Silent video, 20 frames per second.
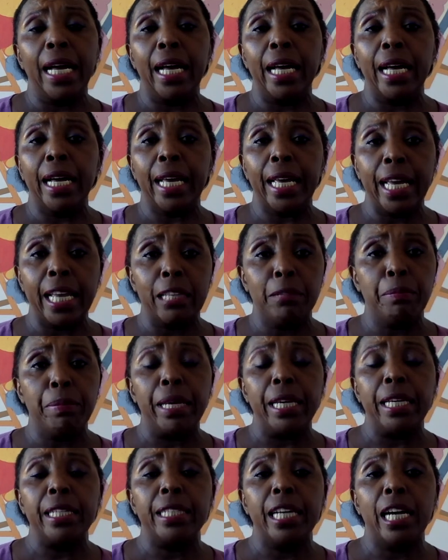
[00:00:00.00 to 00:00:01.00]
get
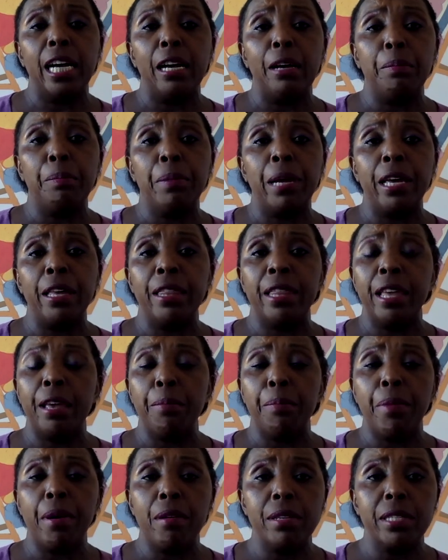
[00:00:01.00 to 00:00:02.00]
picked up by the
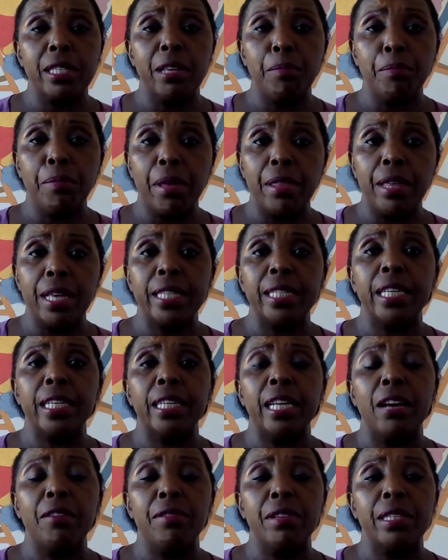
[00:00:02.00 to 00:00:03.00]
parasympathetic
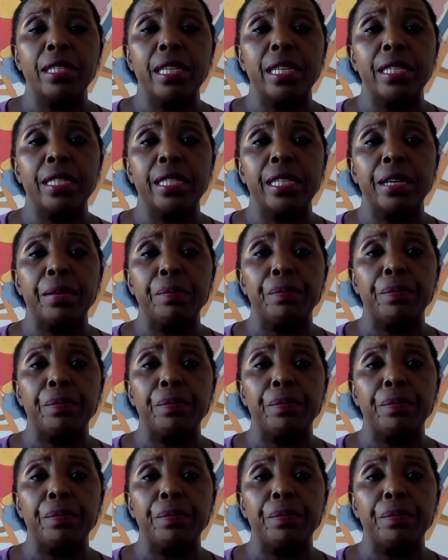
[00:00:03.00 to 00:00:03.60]
nervous system,